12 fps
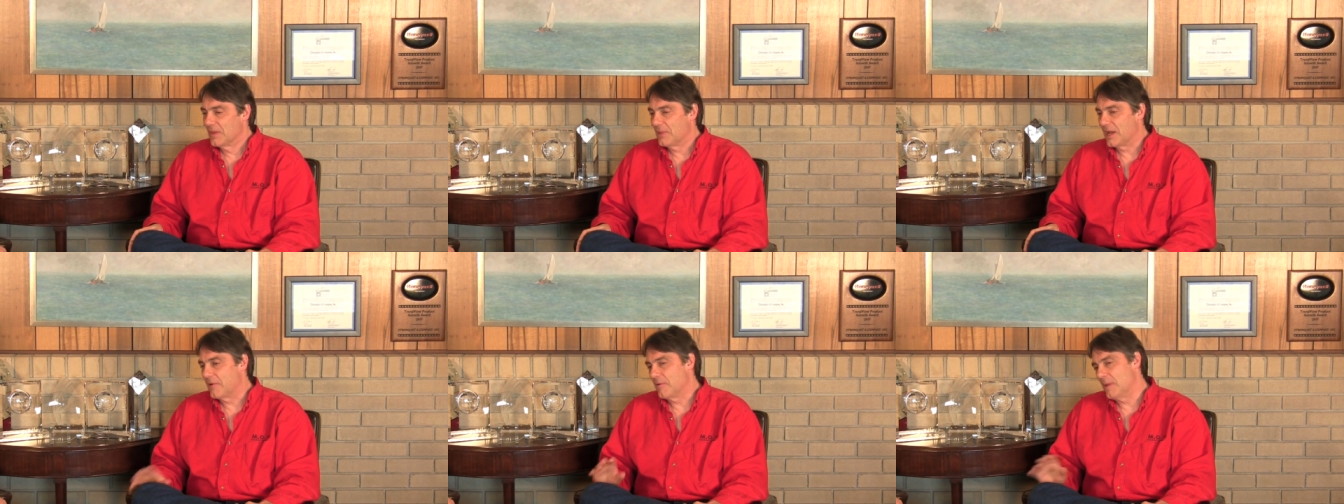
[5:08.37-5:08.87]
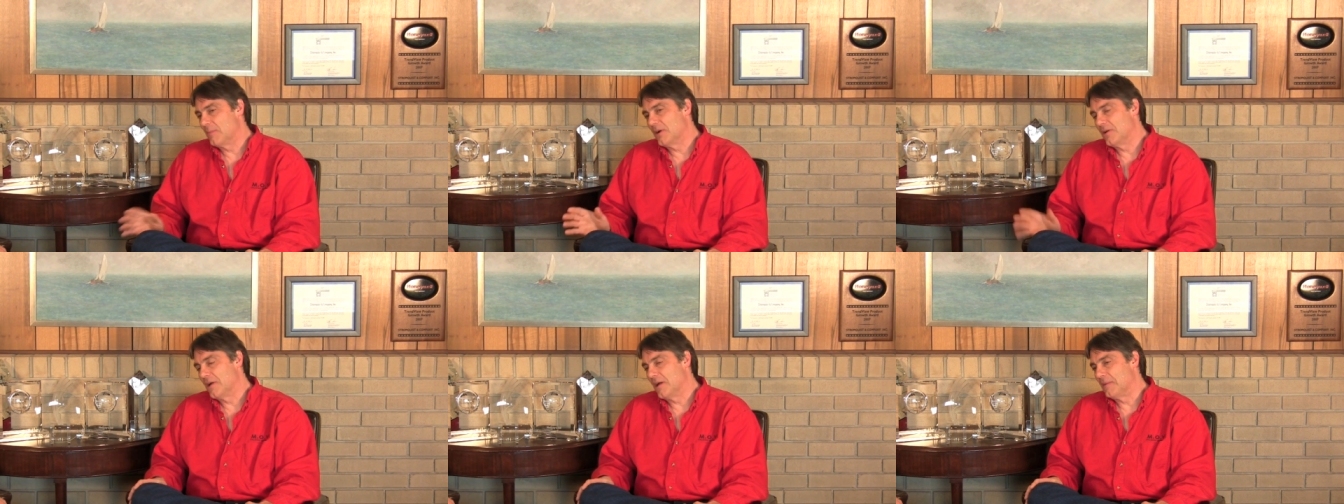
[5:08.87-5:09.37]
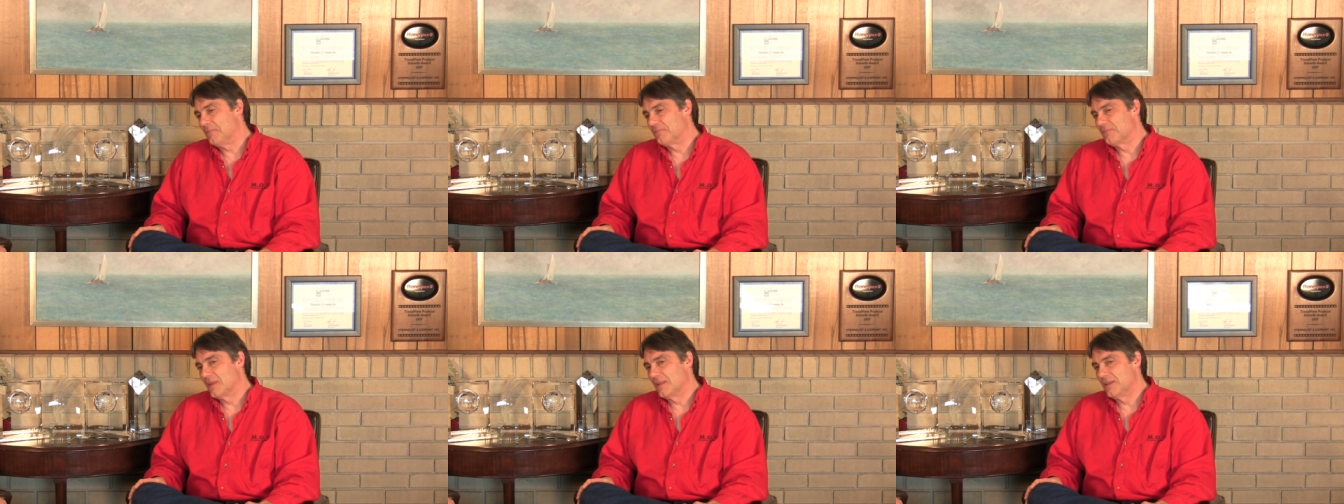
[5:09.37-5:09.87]
But I remember
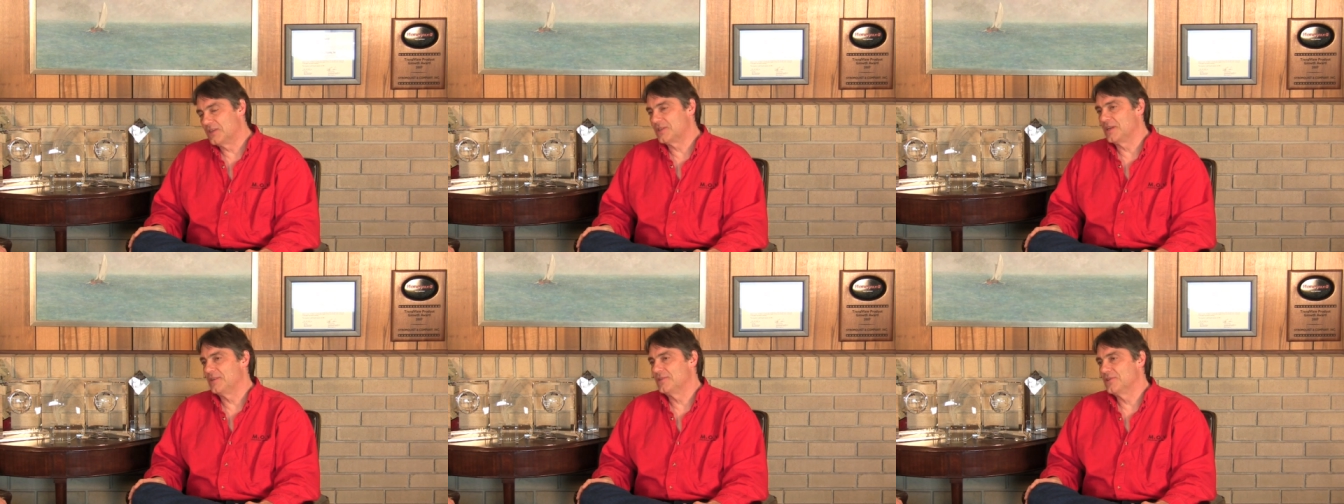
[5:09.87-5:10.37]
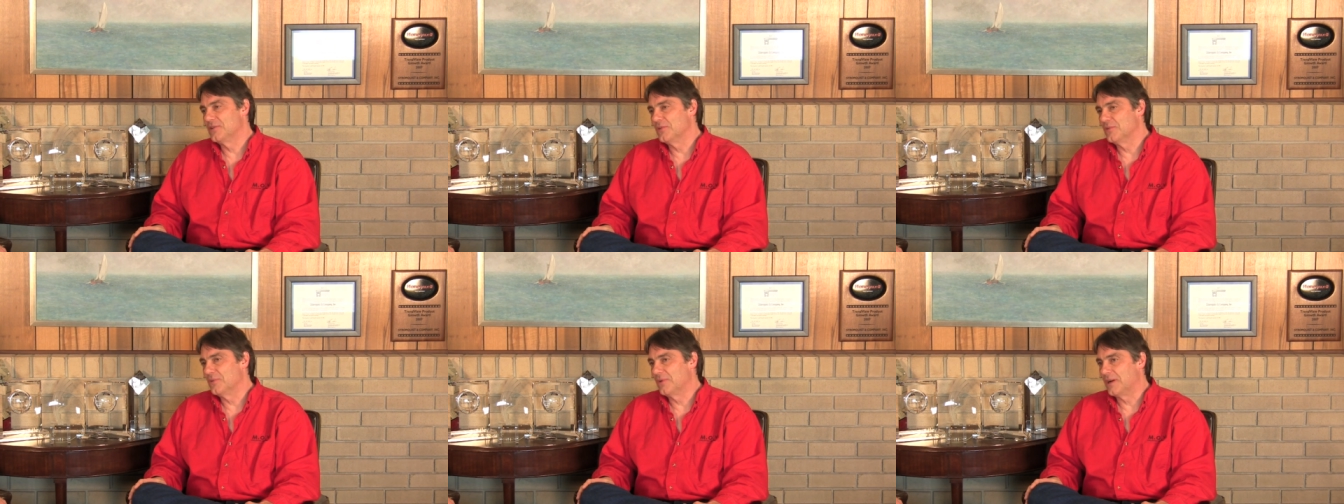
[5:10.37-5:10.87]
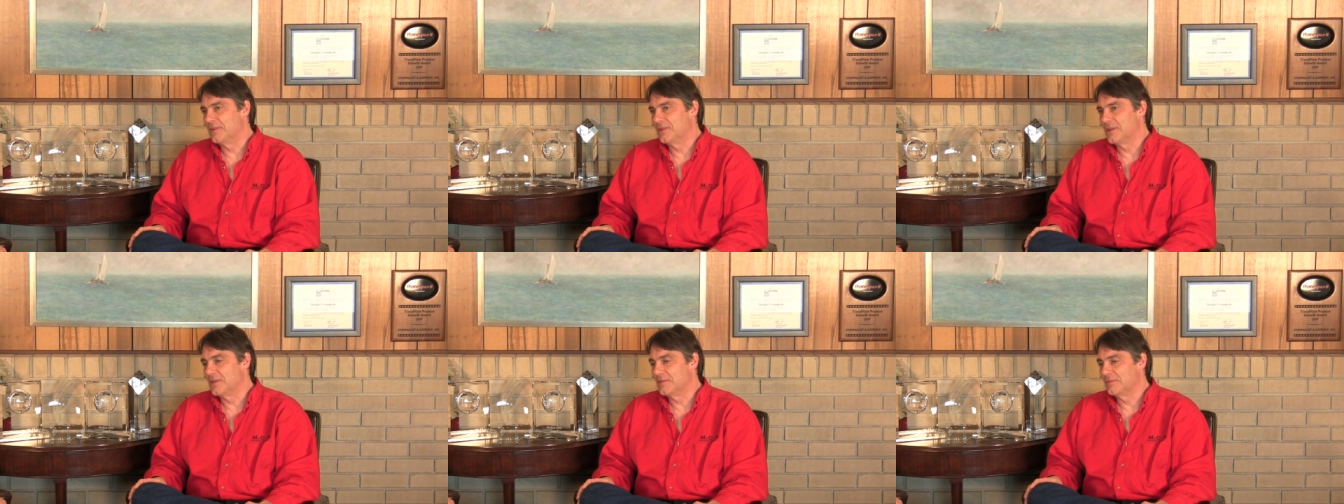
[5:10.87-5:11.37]
listening to
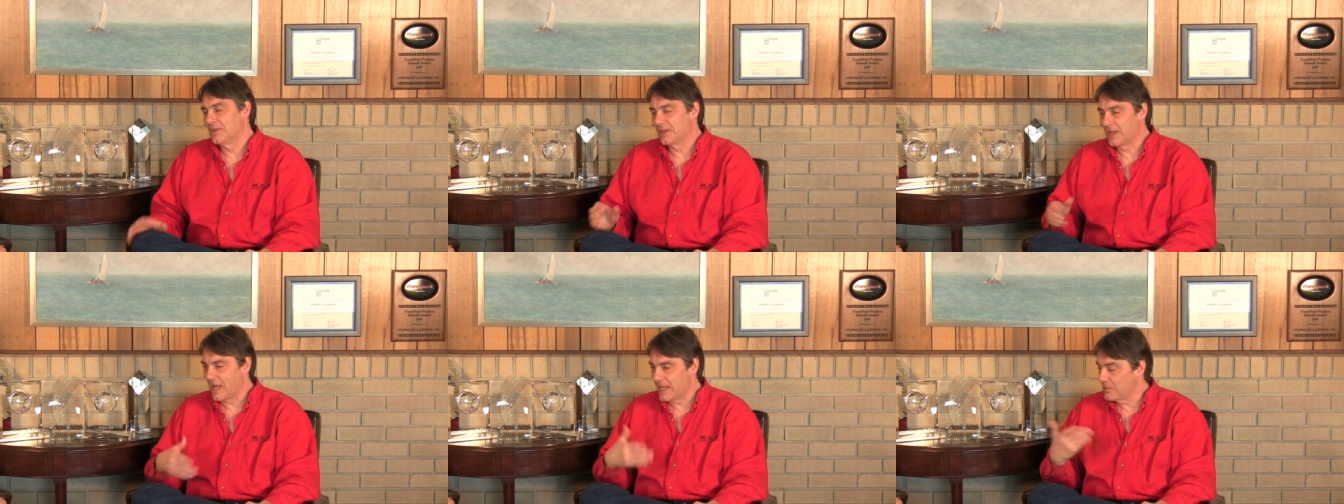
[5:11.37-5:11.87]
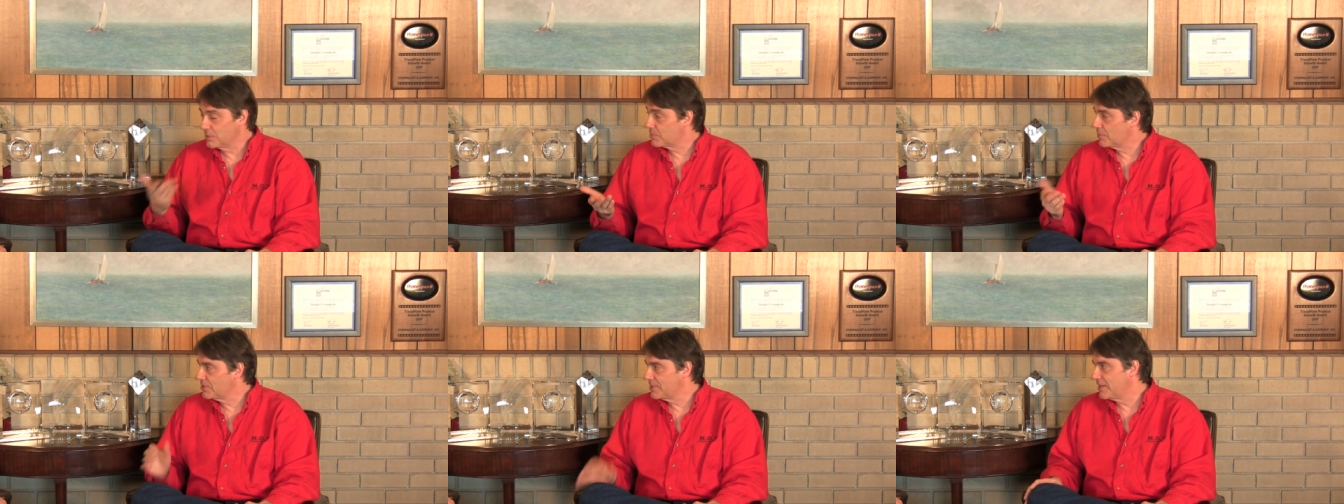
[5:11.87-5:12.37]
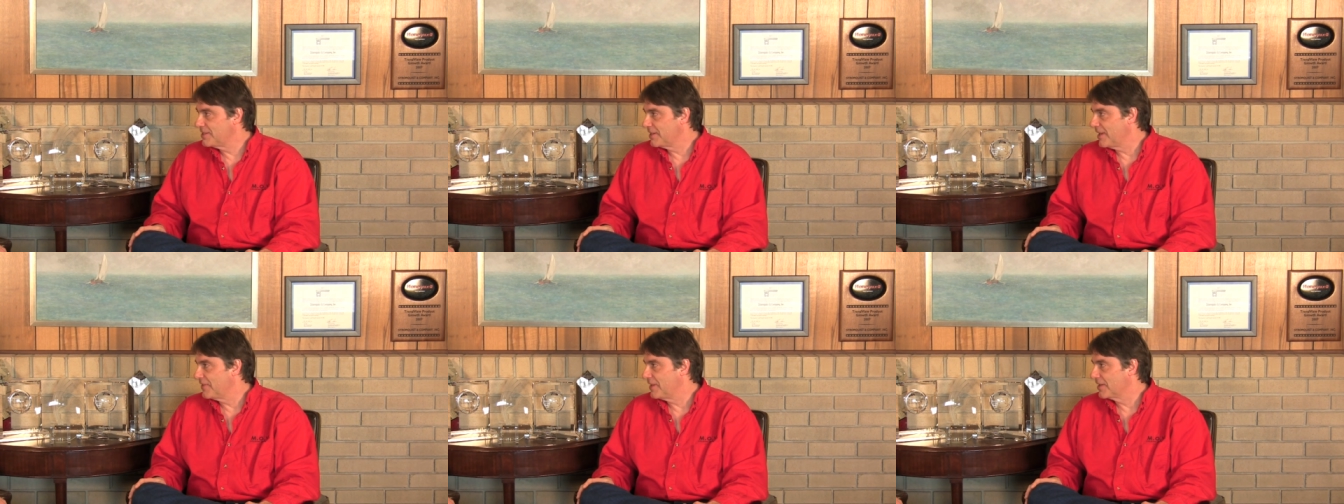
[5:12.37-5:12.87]
the guy who was
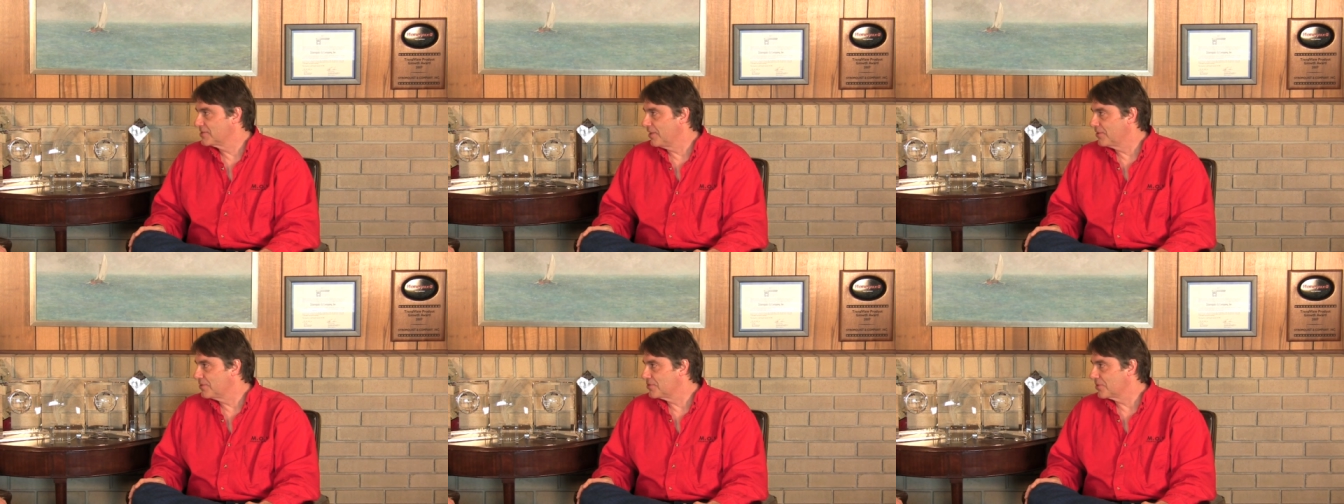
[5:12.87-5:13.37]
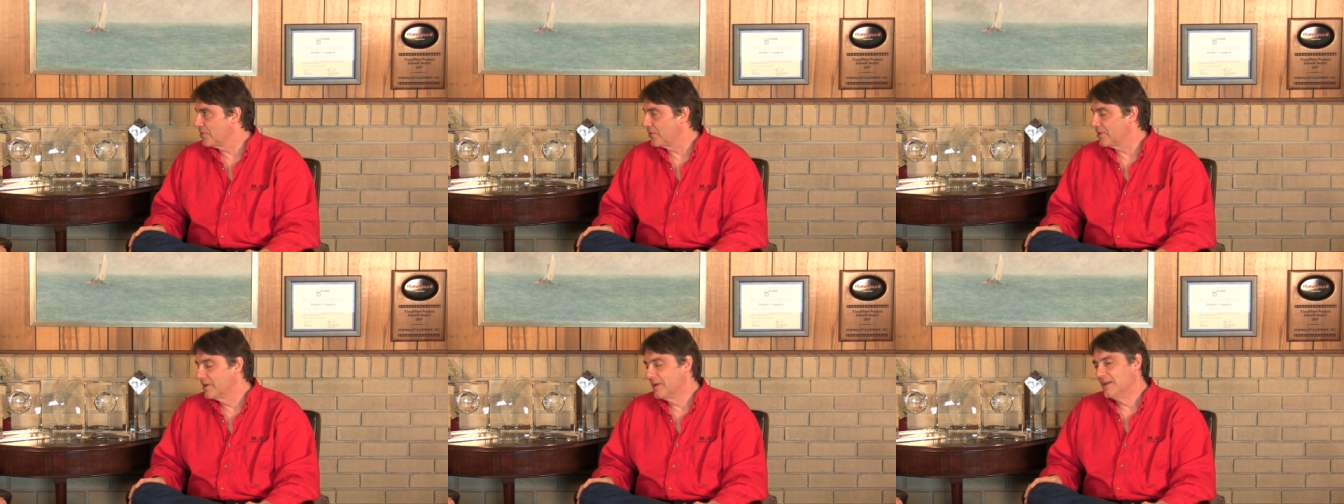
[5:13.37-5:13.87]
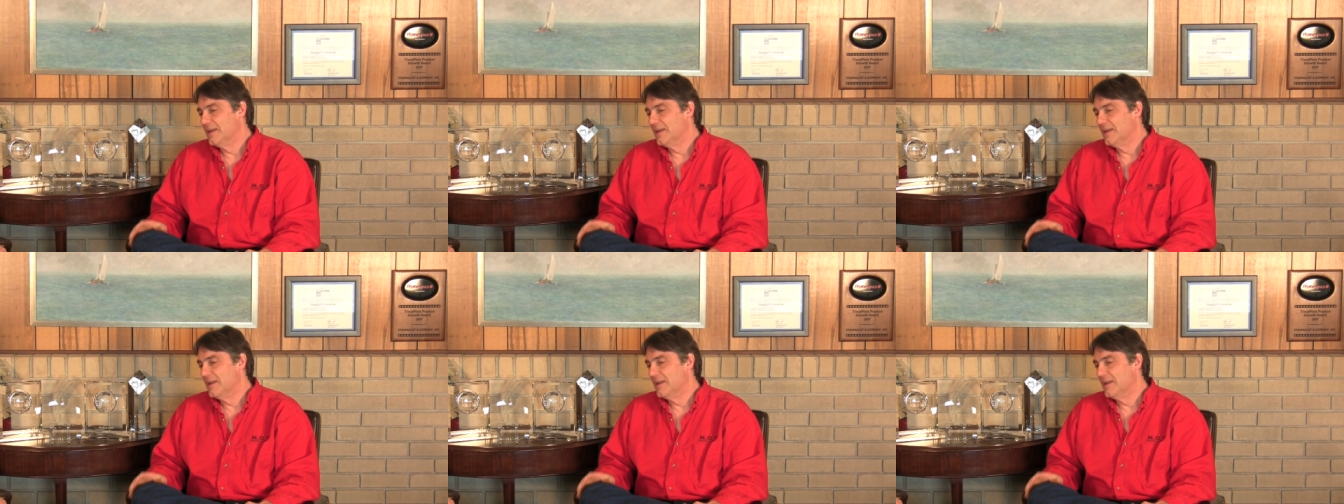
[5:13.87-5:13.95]
presenting on the XL controller